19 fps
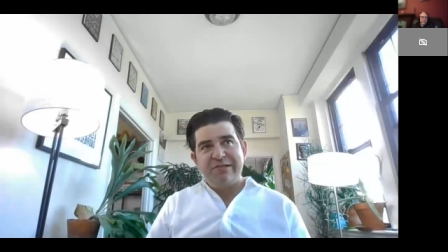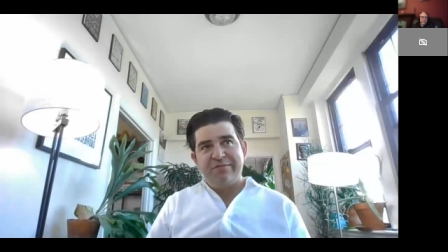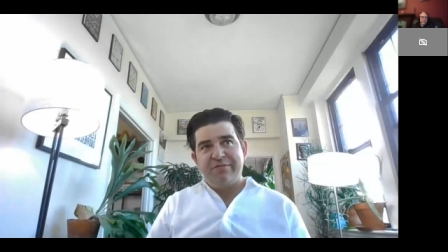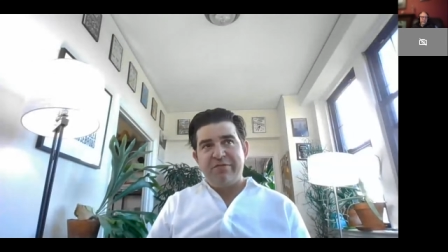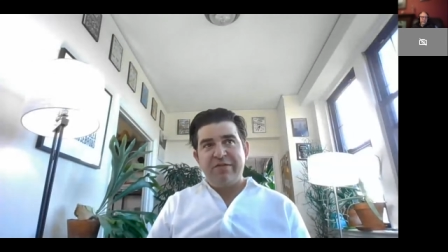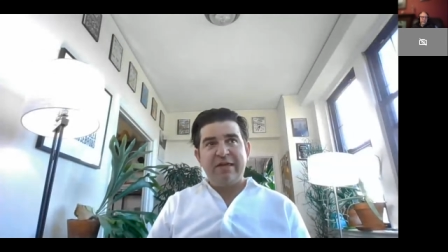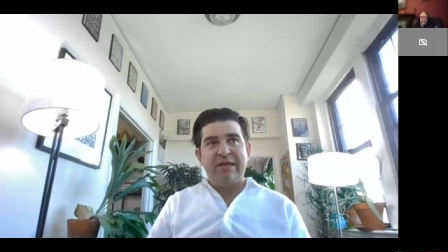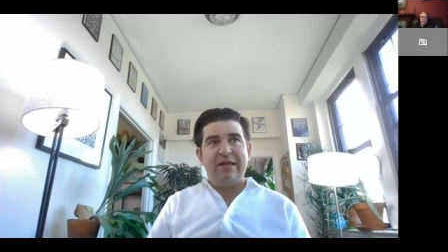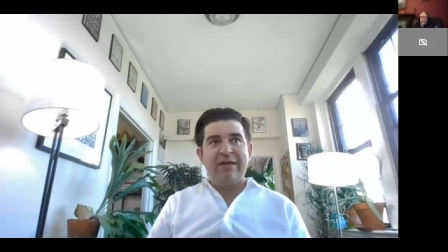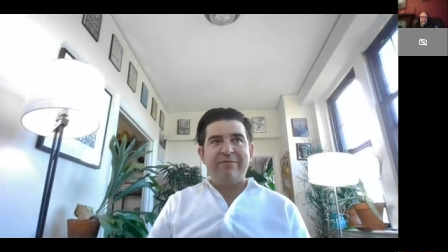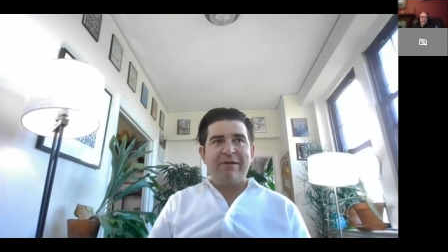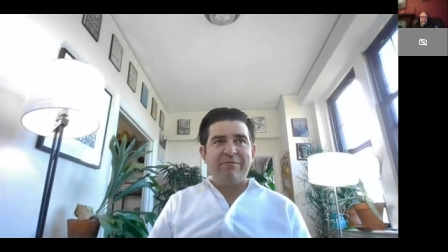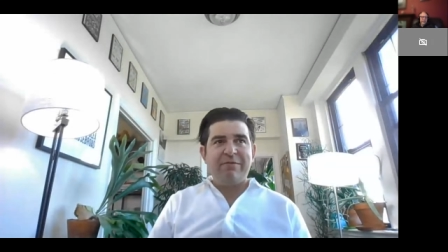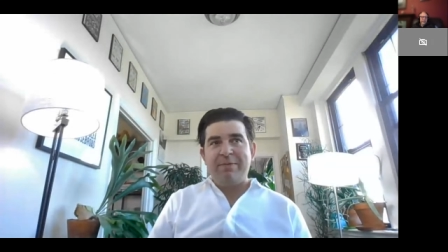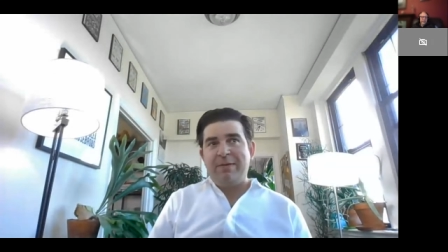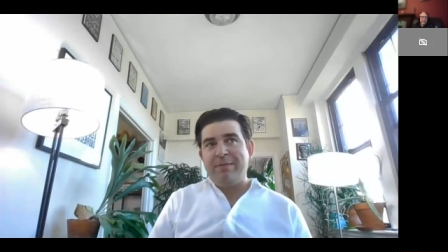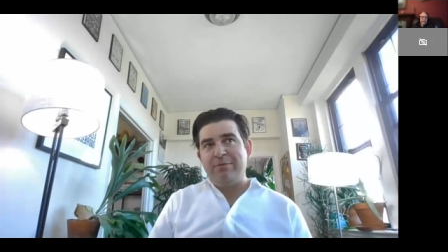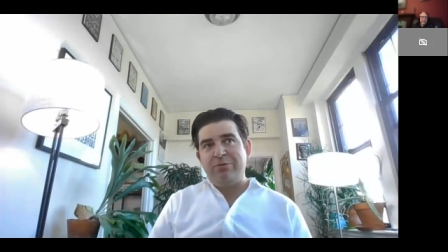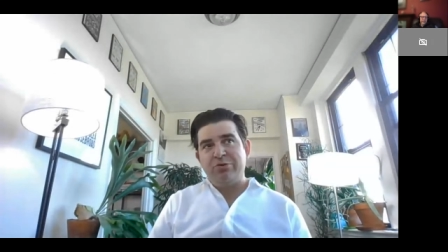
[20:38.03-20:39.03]
If you're thinking of
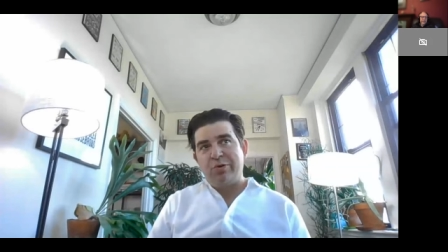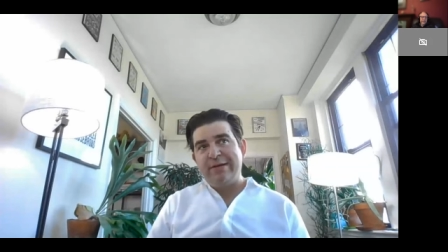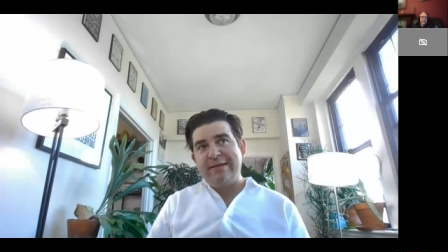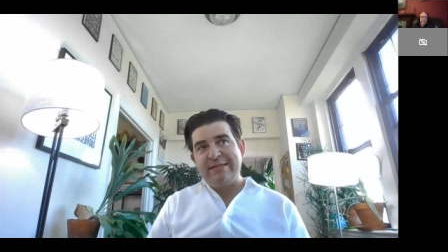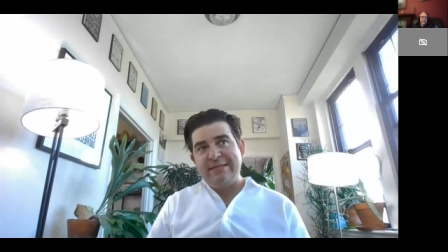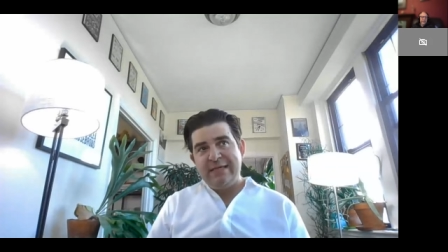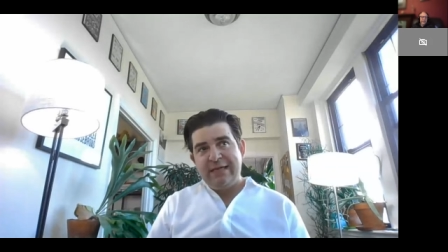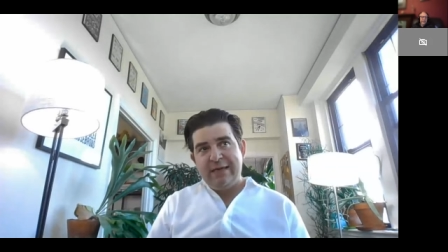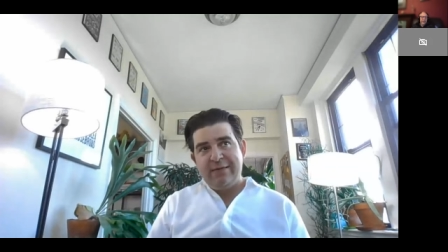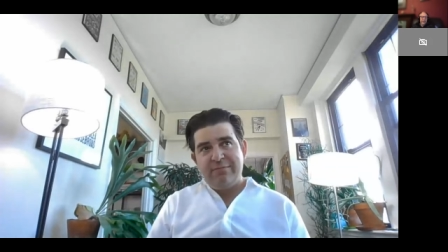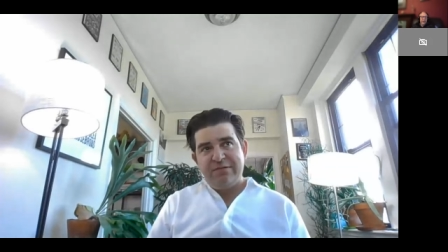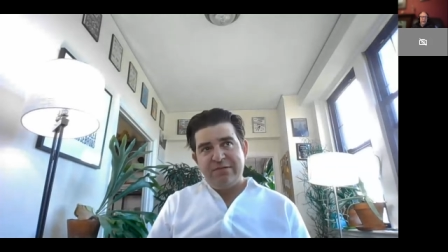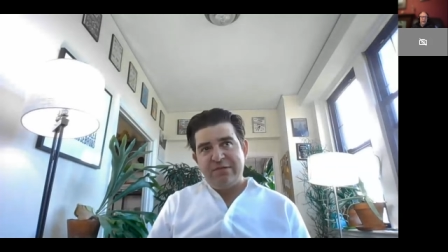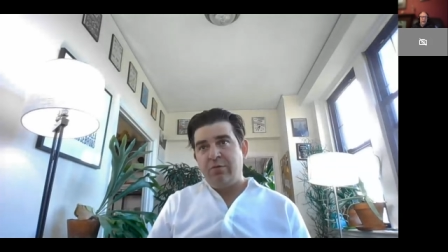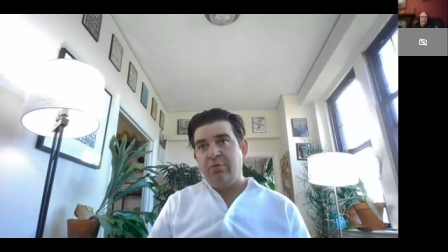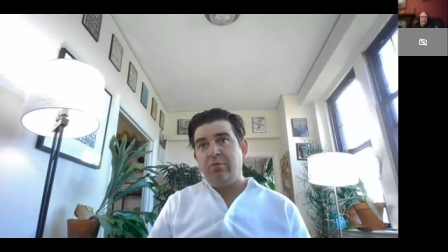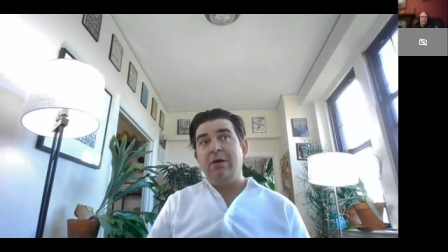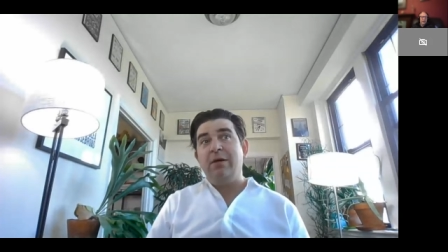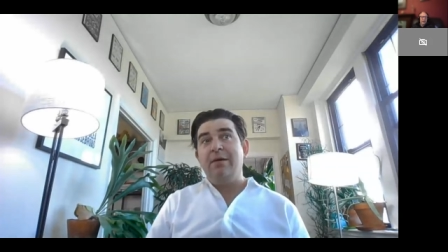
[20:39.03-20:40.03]
having people join a team,
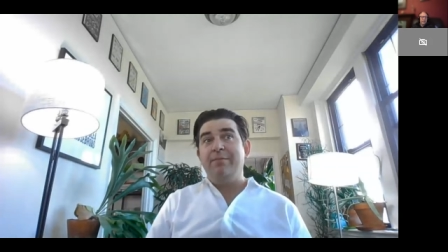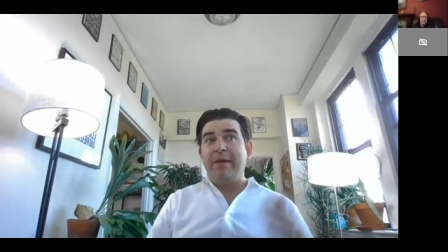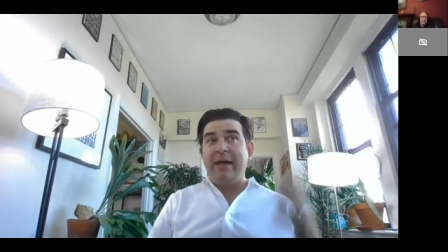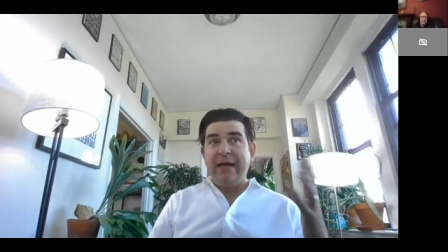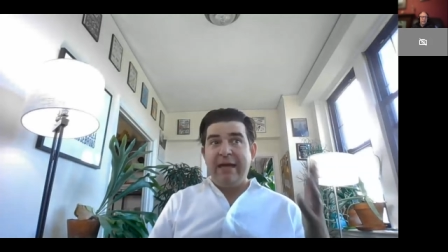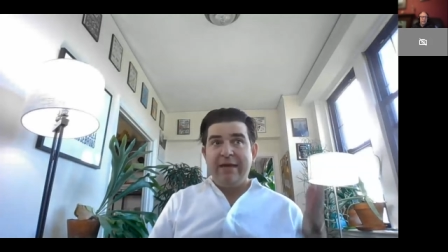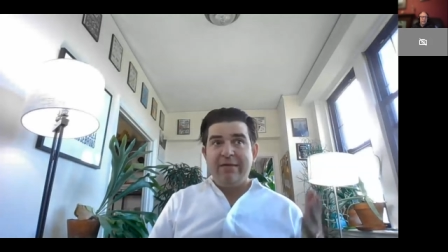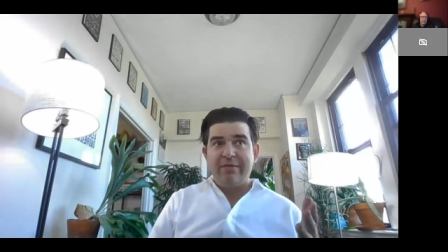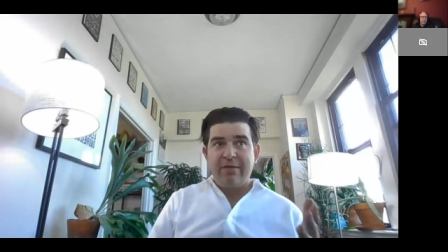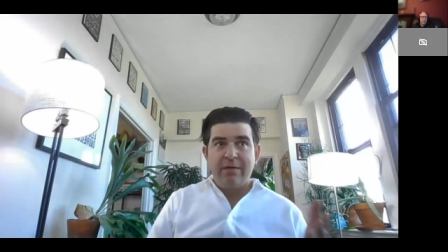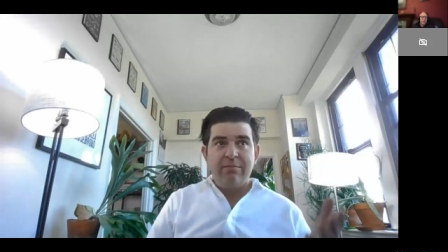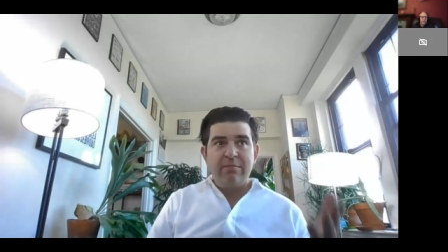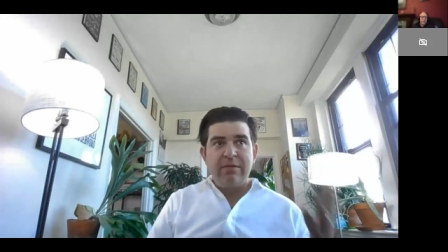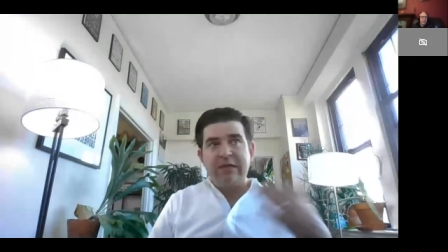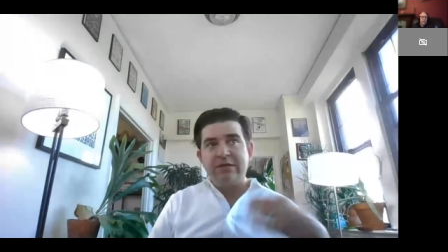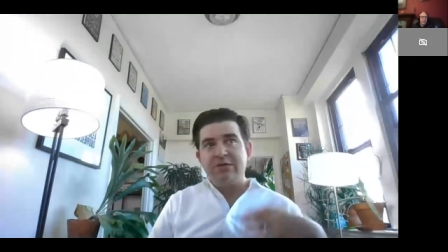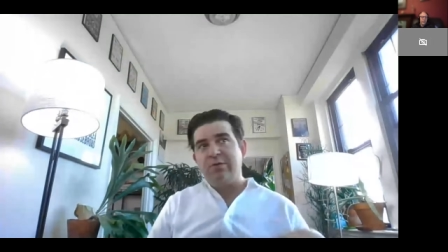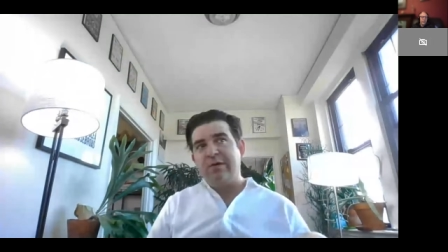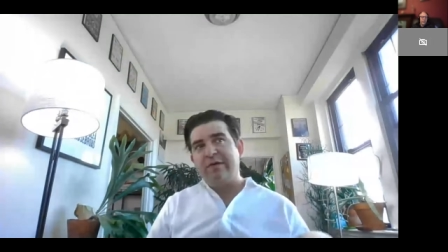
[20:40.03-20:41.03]
so paying them,
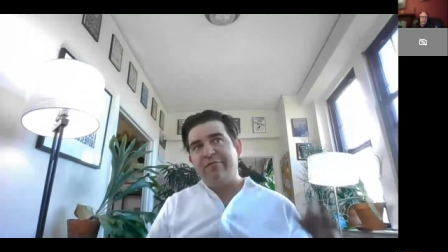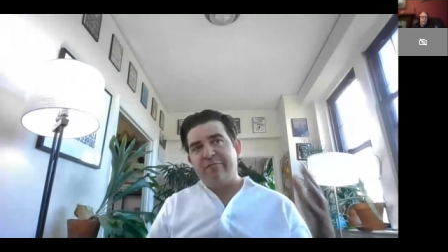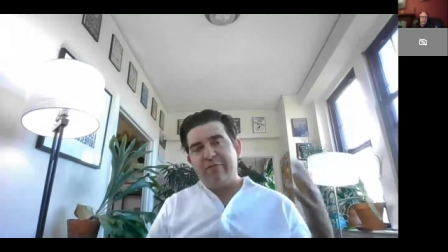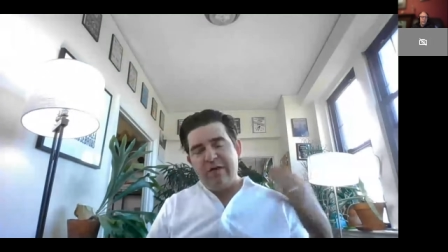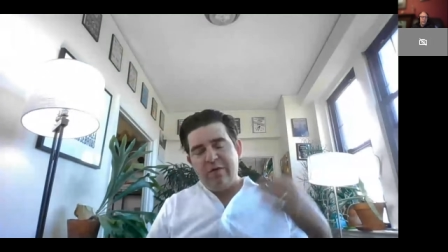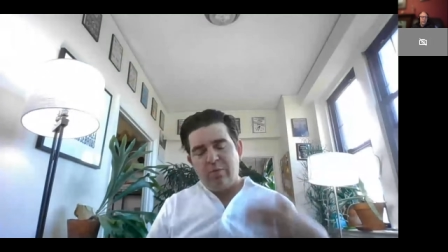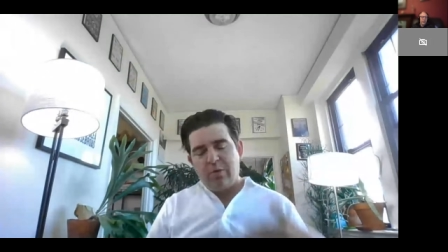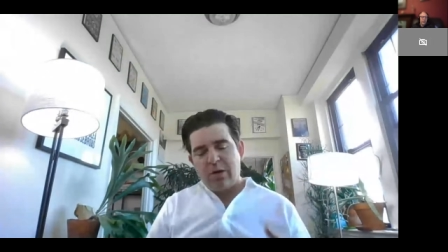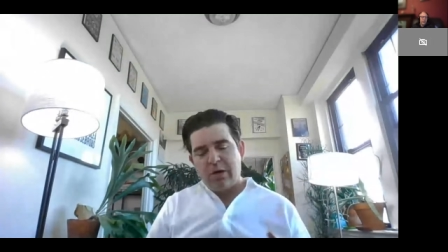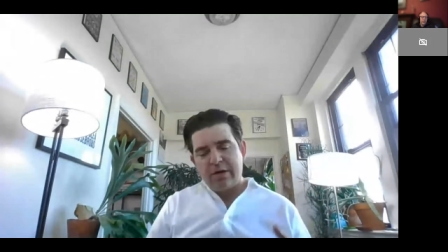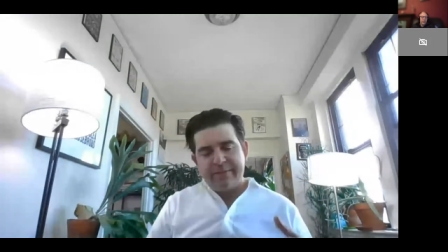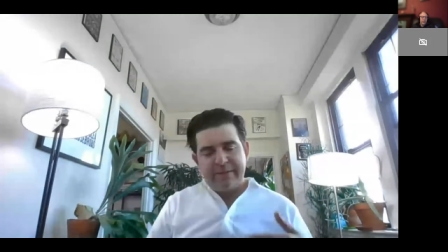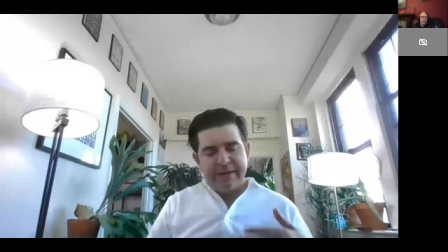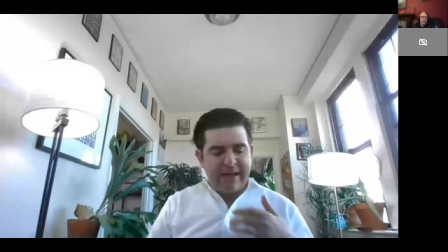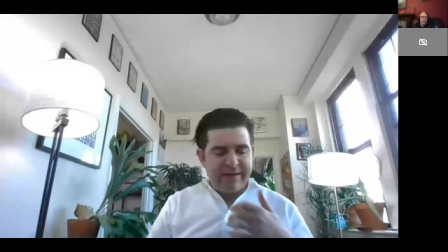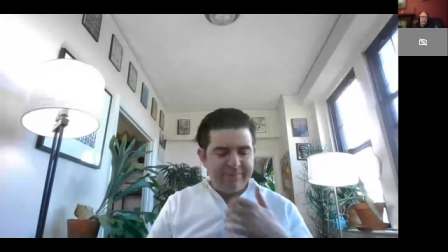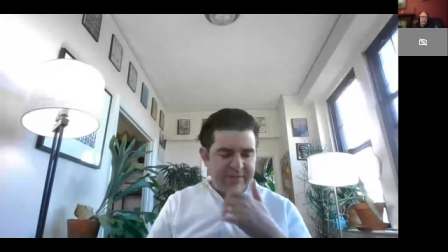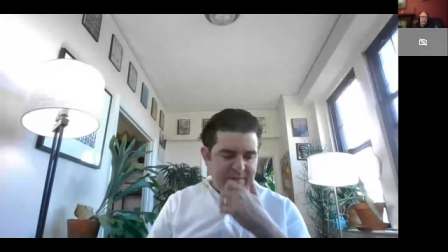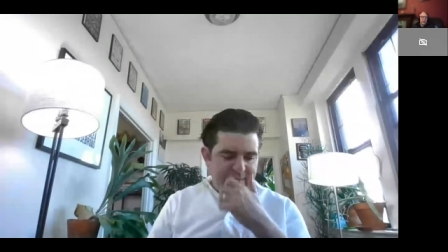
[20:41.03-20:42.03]
not doing free work, but
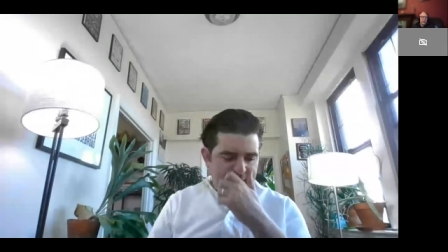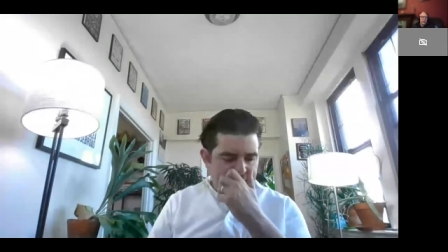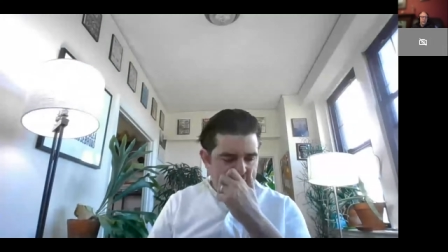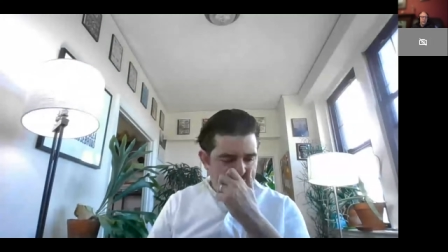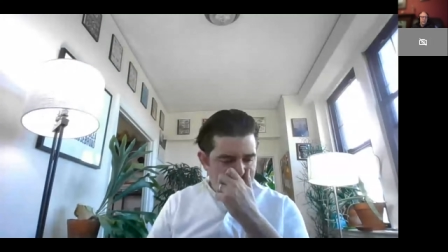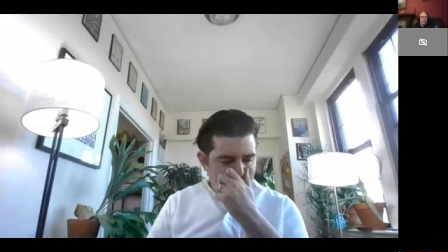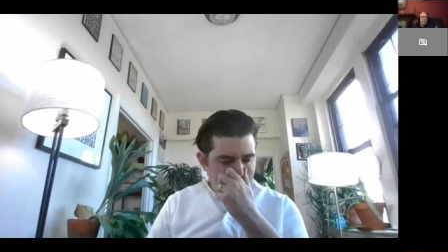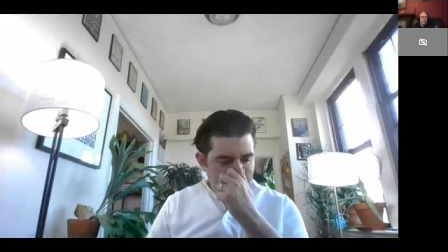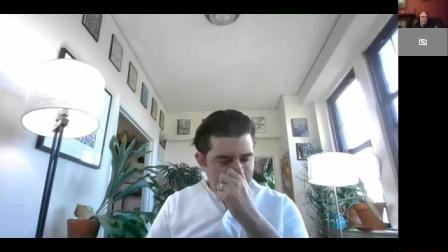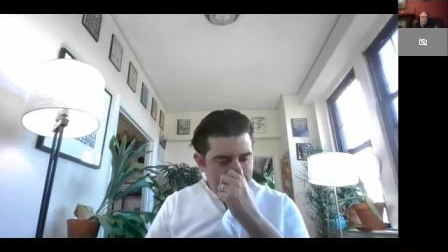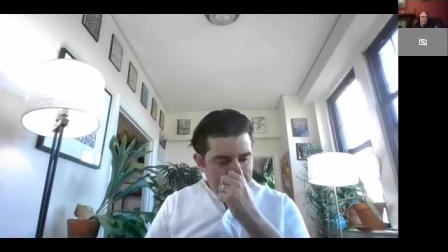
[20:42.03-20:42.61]
having them